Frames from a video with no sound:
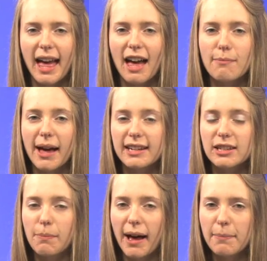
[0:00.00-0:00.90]
have managed
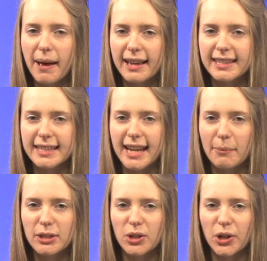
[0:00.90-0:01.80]
to bypass his
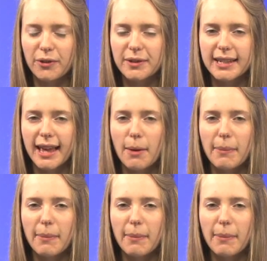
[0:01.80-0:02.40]
damaged nerves